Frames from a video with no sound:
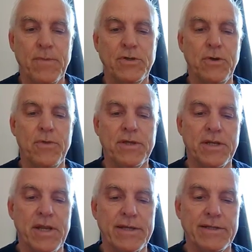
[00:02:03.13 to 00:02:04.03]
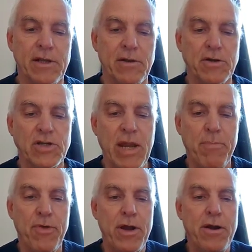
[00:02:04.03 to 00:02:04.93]
so there's a nice little
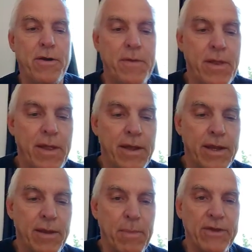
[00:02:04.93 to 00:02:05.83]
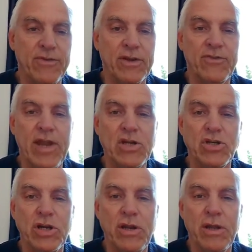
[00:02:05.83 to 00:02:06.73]
shape there. He makes an
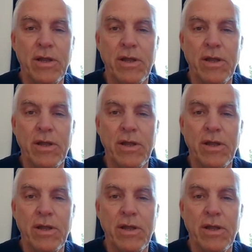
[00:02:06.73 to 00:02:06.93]
extension.